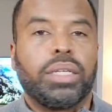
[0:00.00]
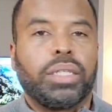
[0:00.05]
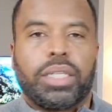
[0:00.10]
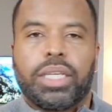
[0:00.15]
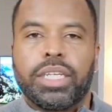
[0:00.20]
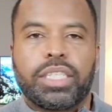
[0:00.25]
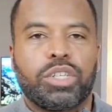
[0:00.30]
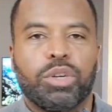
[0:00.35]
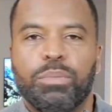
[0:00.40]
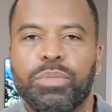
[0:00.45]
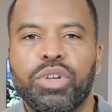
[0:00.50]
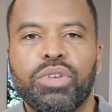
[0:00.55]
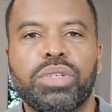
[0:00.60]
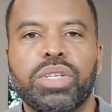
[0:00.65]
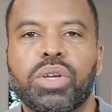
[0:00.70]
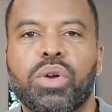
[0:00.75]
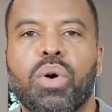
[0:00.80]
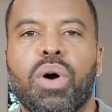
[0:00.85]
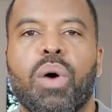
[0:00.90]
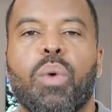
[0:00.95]
get your
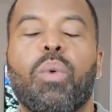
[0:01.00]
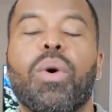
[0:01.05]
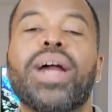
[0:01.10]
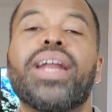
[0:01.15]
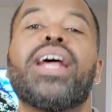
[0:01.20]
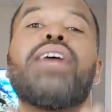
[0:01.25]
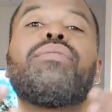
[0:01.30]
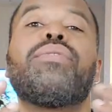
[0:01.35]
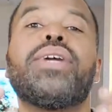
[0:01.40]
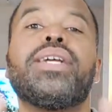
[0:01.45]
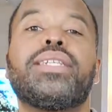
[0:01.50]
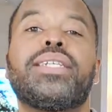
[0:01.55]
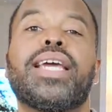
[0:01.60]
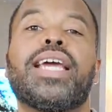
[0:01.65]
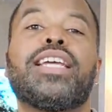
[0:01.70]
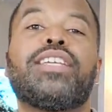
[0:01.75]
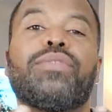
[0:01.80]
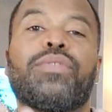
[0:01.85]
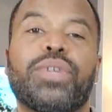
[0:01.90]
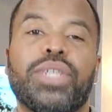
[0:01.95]
music on whatever it
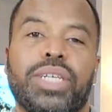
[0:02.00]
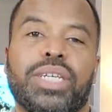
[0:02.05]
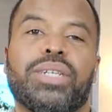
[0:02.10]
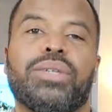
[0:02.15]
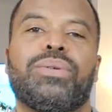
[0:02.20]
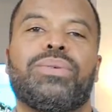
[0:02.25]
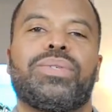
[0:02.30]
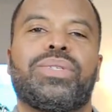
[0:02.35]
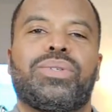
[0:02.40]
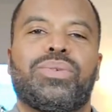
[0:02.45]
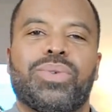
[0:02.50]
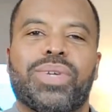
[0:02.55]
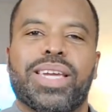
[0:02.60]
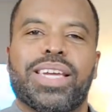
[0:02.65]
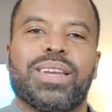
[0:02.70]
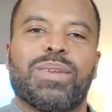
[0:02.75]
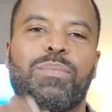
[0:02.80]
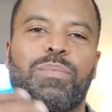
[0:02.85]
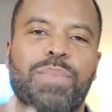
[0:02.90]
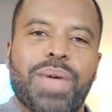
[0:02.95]
takes for you to
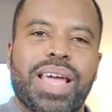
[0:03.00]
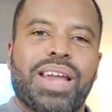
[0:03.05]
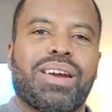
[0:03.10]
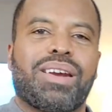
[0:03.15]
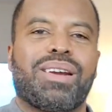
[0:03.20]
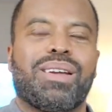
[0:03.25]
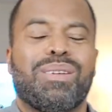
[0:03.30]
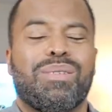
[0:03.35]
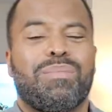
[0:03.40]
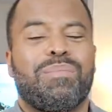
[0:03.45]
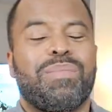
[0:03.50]
get better